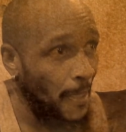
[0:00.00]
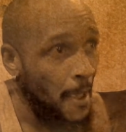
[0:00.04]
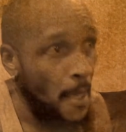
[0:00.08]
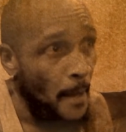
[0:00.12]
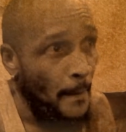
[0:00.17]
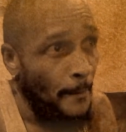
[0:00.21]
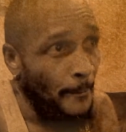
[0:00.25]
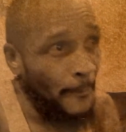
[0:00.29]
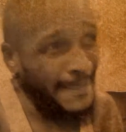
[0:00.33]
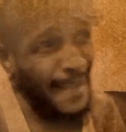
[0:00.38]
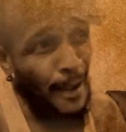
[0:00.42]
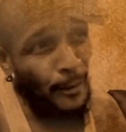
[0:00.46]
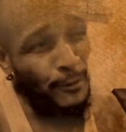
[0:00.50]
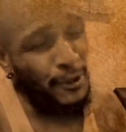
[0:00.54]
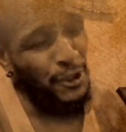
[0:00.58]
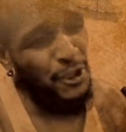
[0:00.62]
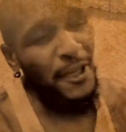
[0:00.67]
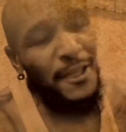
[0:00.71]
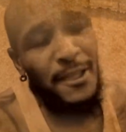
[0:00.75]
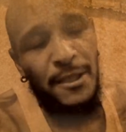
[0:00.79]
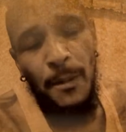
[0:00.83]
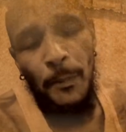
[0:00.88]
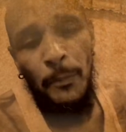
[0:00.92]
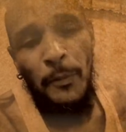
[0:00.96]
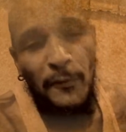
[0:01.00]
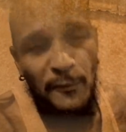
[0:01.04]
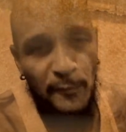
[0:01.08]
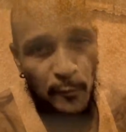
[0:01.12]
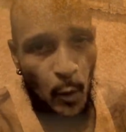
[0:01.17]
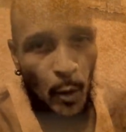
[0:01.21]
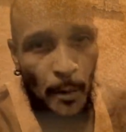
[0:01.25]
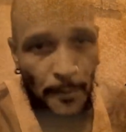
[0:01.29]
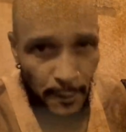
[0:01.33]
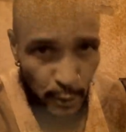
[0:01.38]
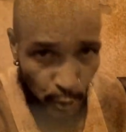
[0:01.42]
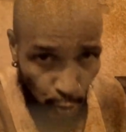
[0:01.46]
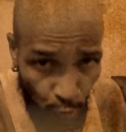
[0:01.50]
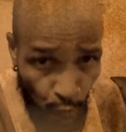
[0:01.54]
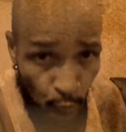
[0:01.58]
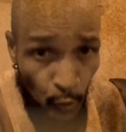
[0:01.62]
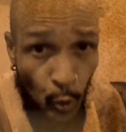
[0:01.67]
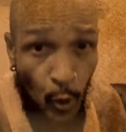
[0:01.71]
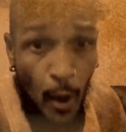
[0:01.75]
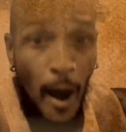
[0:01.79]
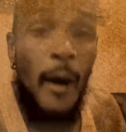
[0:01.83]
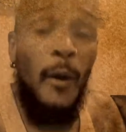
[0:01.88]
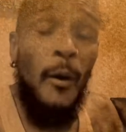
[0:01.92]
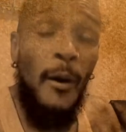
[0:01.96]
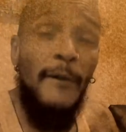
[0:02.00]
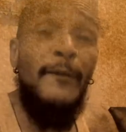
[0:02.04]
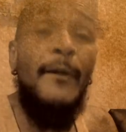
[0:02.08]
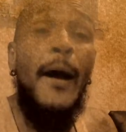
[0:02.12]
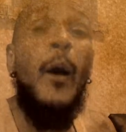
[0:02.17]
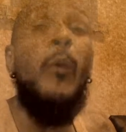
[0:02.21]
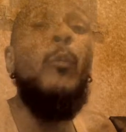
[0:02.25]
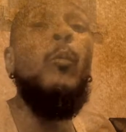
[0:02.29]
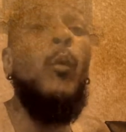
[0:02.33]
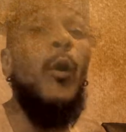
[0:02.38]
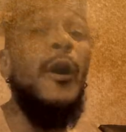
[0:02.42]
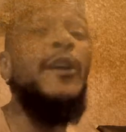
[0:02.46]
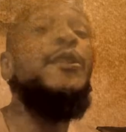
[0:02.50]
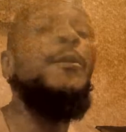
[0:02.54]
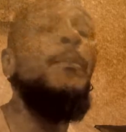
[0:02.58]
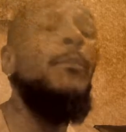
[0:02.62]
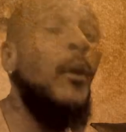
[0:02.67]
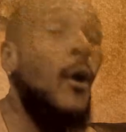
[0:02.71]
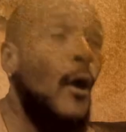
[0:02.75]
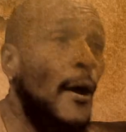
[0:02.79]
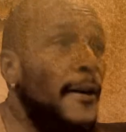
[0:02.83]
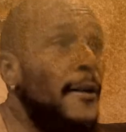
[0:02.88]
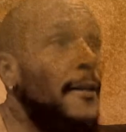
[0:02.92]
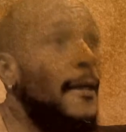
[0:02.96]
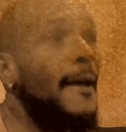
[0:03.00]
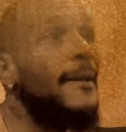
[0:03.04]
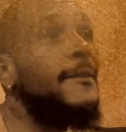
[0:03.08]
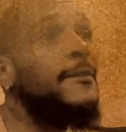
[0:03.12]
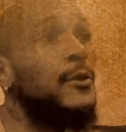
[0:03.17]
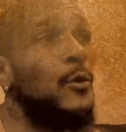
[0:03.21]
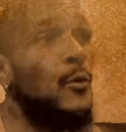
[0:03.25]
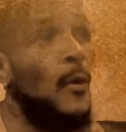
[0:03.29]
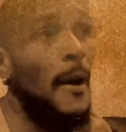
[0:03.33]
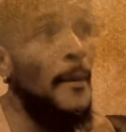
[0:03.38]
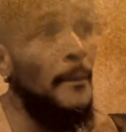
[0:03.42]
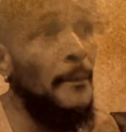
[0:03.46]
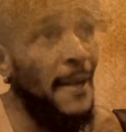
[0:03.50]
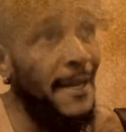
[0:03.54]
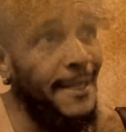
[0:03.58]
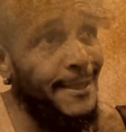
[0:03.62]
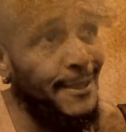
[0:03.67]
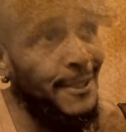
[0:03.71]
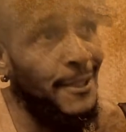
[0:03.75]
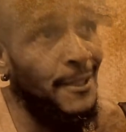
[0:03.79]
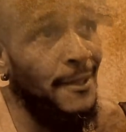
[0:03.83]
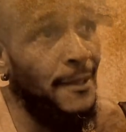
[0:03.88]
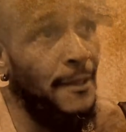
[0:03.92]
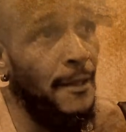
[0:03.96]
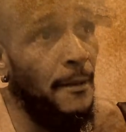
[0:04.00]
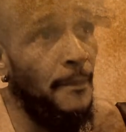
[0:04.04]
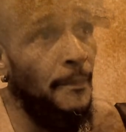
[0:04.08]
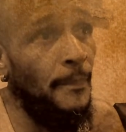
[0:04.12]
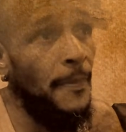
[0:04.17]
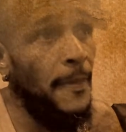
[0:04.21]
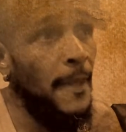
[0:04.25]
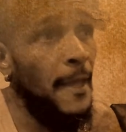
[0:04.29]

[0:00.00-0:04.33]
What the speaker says: But that was just a performance crew. However, I was a part of that, so I mentioned them.